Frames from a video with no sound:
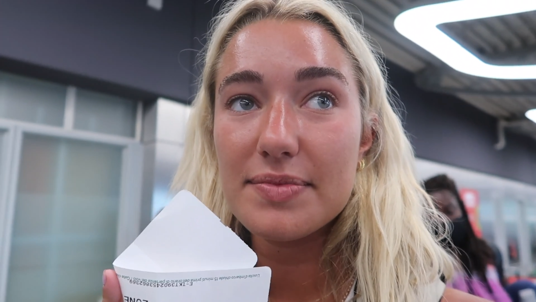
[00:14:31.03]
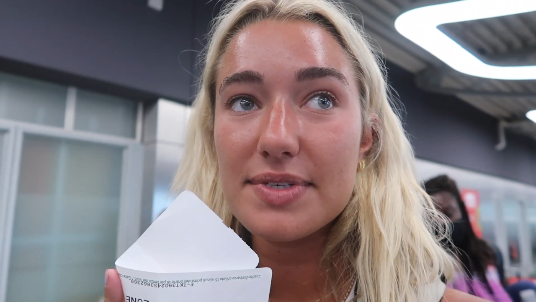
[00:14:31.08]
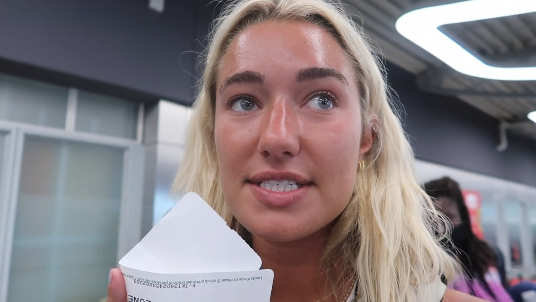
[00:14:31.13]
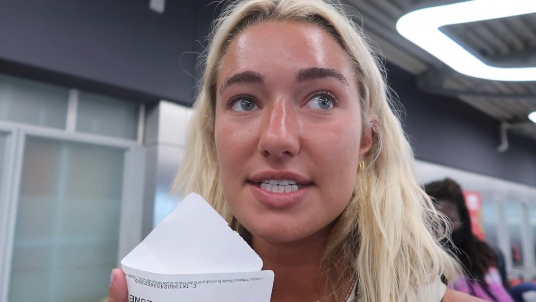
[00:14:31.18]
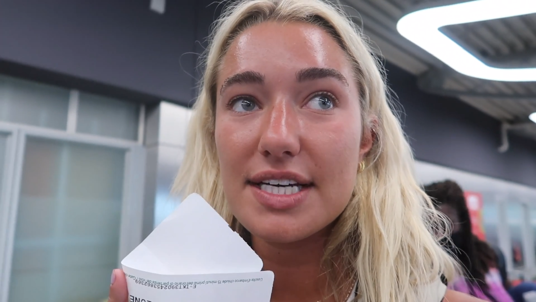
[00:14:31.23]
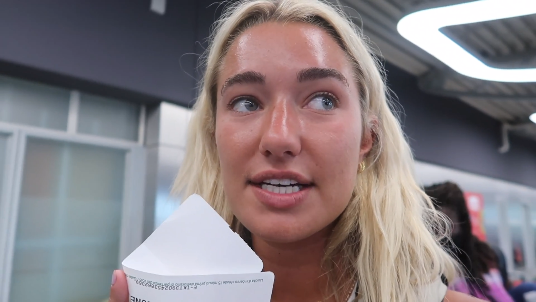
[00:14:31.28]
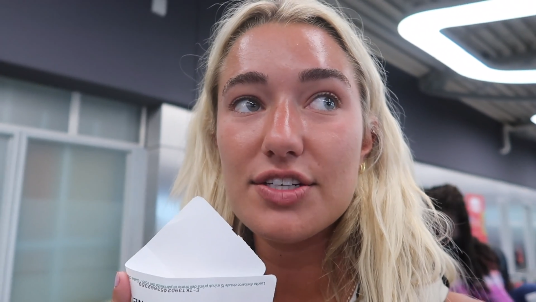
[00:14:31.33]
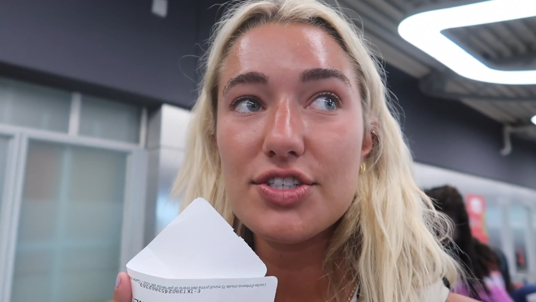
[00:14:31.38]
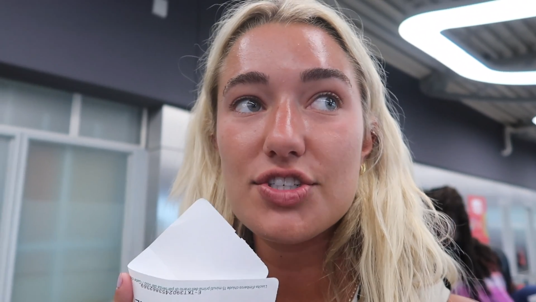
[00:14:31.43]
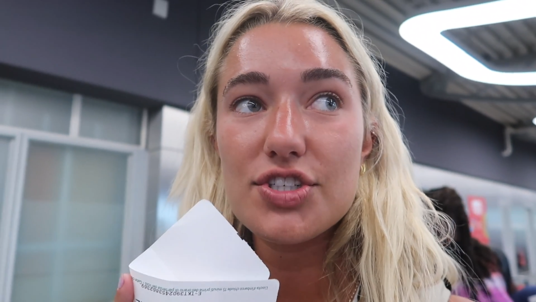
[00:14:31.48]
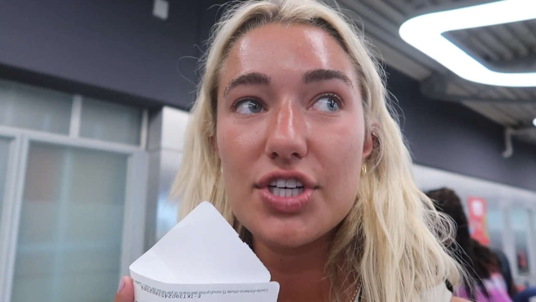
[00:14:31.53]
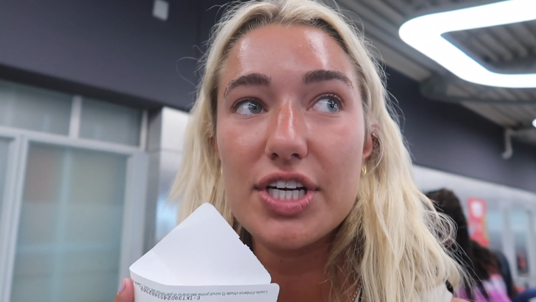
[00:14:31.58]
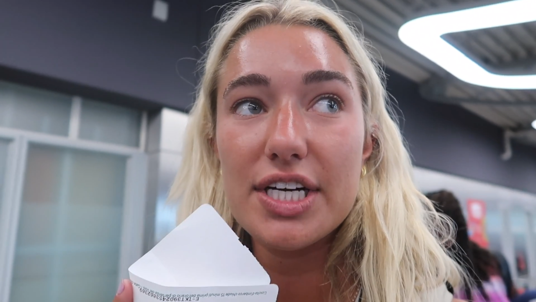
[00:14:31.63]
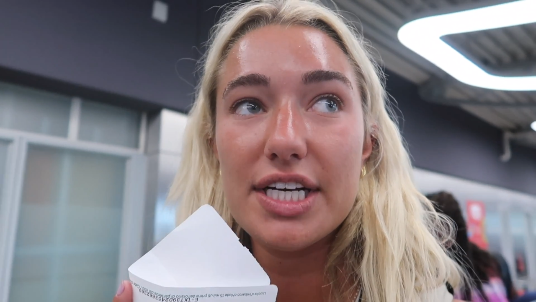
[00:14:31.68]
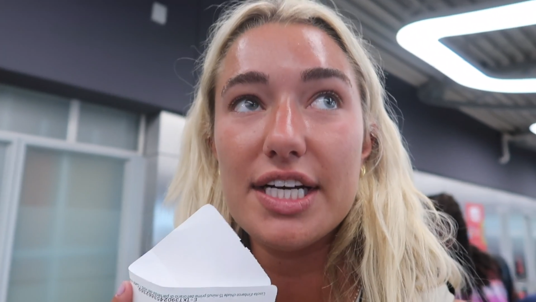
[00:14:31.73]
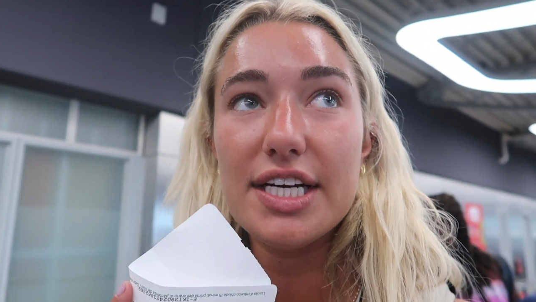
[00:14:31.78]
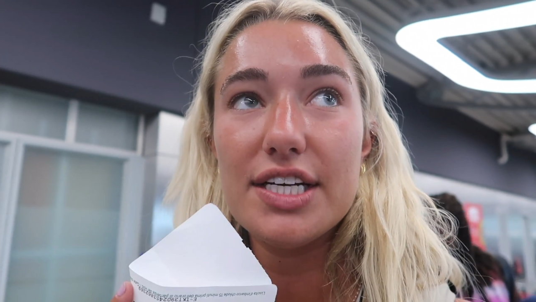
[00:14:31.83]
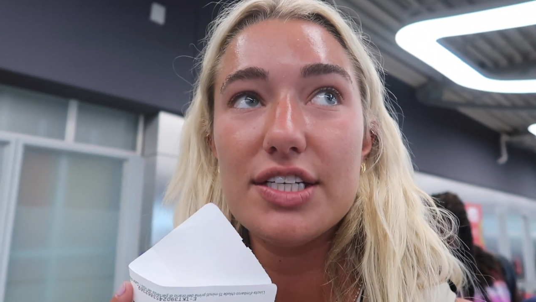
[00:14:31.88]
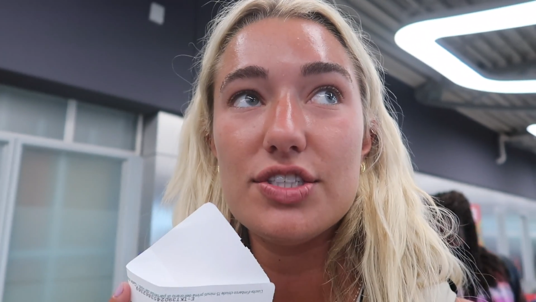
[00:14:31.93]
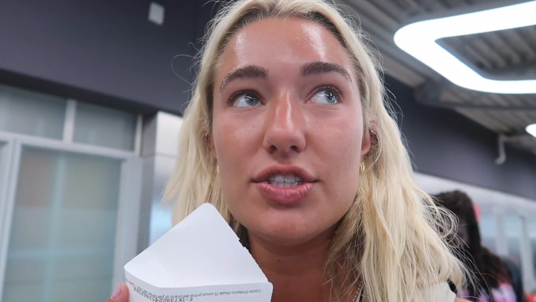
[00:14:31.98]

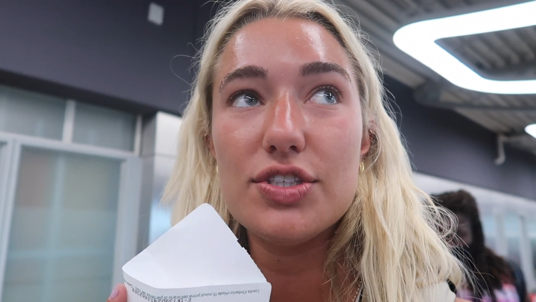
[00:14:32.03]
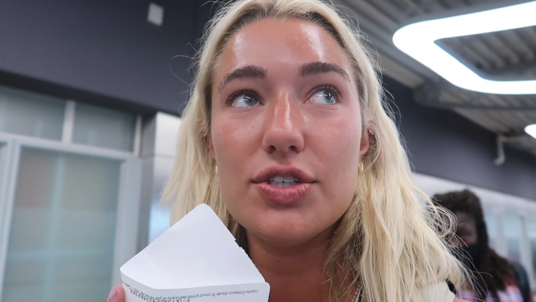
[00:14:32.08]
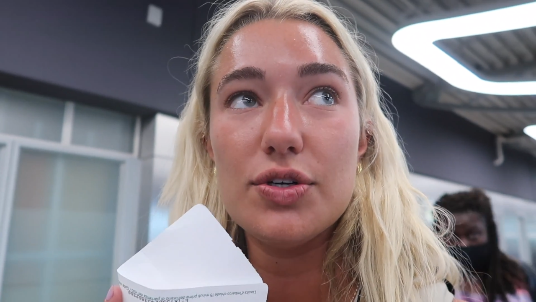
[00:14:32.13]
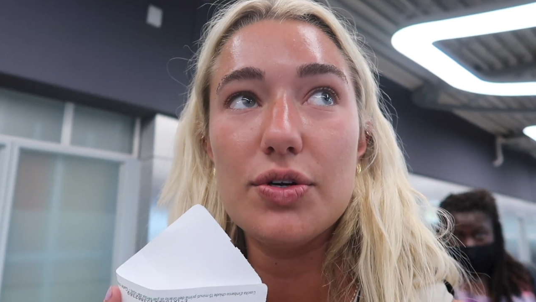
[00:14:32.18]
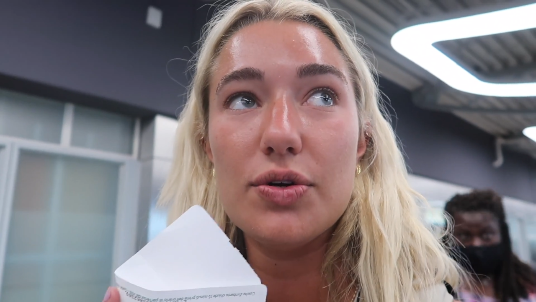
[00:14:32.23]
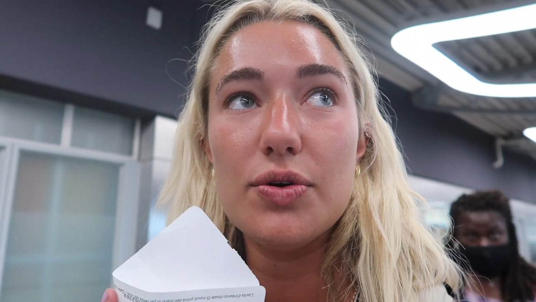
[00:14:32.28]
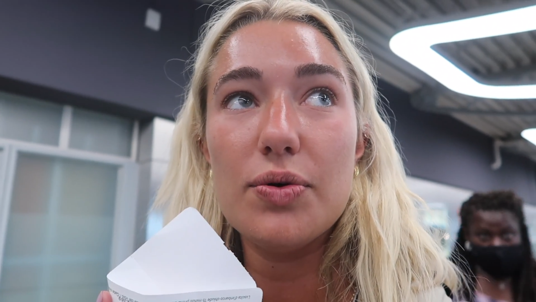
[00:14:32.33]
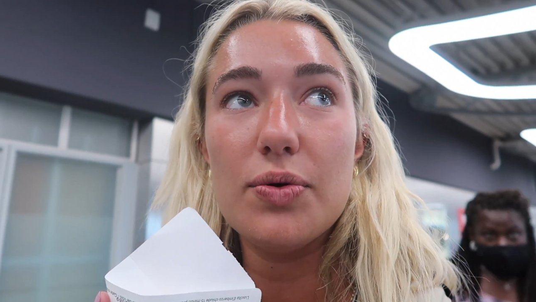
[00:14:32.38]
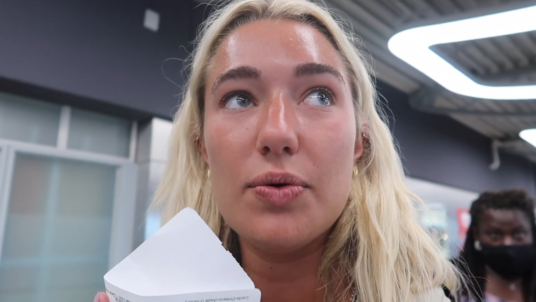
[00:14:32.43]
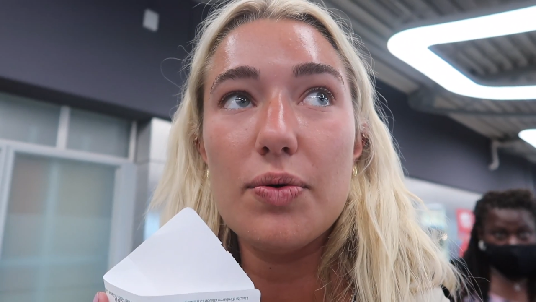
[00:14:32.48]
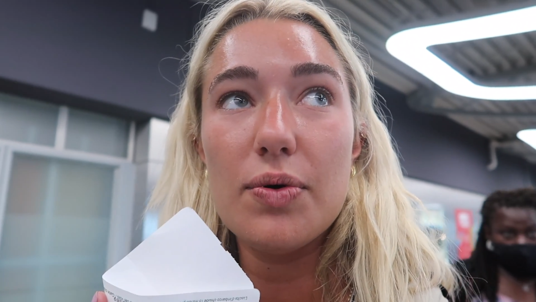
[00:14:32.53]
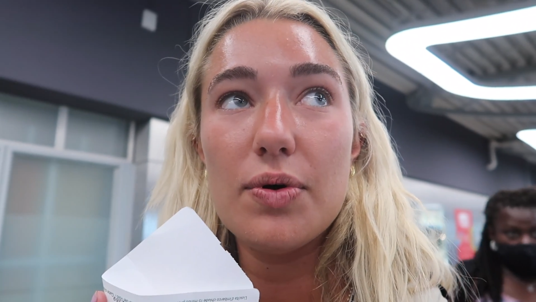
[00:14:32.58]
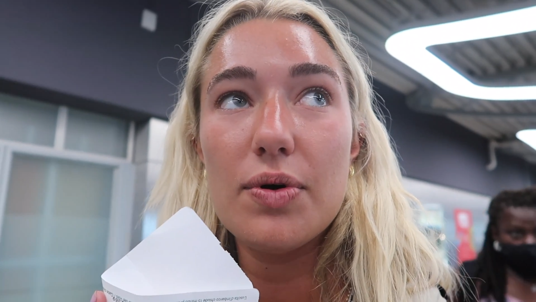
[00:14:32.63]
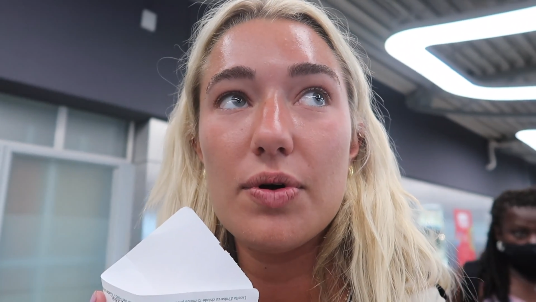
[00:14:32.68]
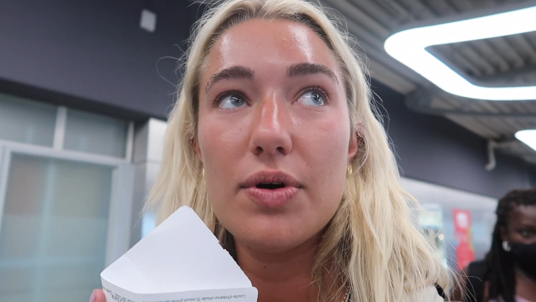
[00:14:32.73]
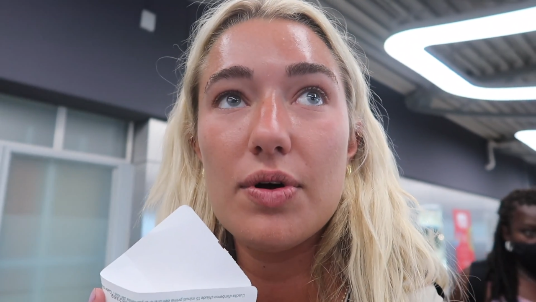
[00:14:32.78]
Santorini to